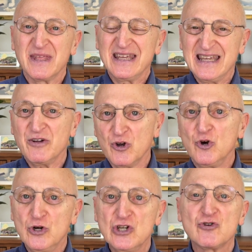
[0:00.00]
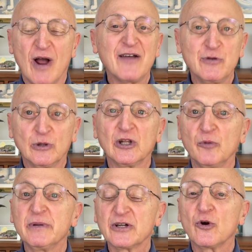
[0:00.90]
It could drive you a little
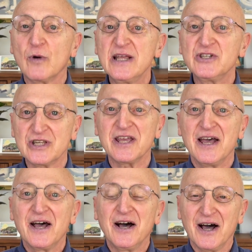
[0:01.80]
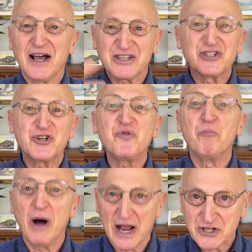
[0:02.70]
bit crazy. It's too
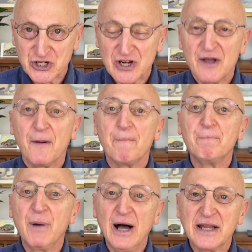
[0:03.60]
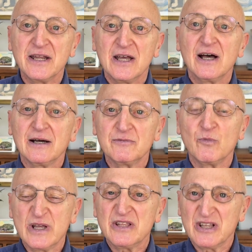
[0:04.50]
much, but
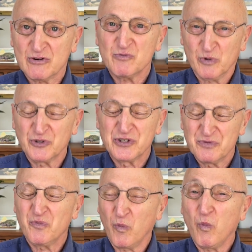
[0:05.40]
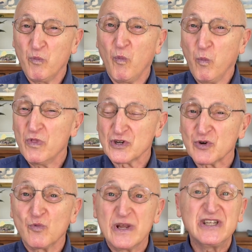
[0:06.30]
there's a
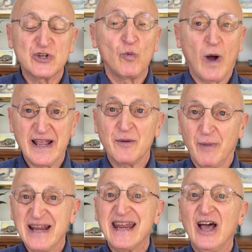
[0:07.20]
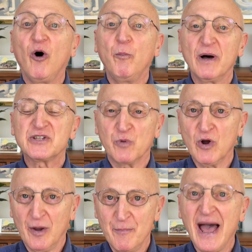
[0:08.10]
reason why it might help us. We'll
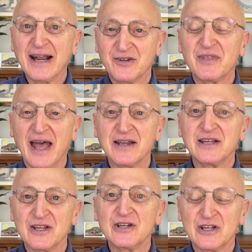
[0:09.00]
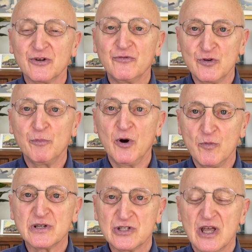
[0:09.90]
come back to that in a few
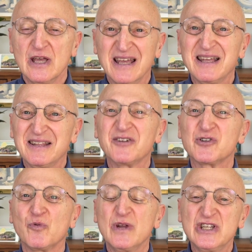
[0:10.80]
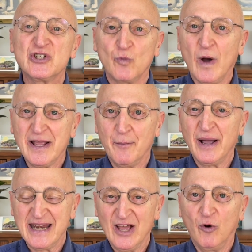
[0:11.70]
moments. There's a reason why it
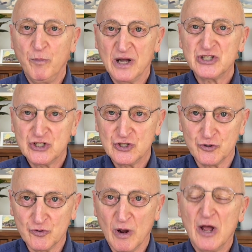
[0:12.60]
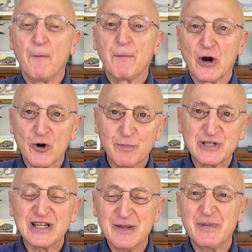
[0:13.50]
might help us to
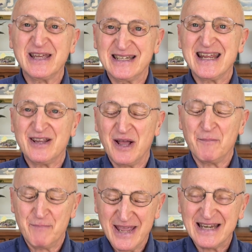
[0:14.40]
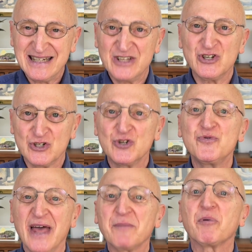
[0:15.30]
purposely pay attention to
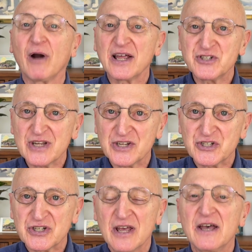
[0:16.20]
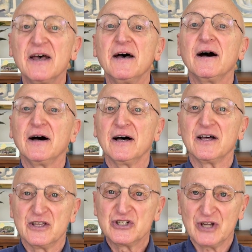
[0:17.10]
that process
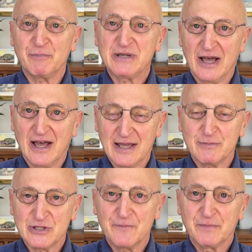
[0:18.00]
sometimes.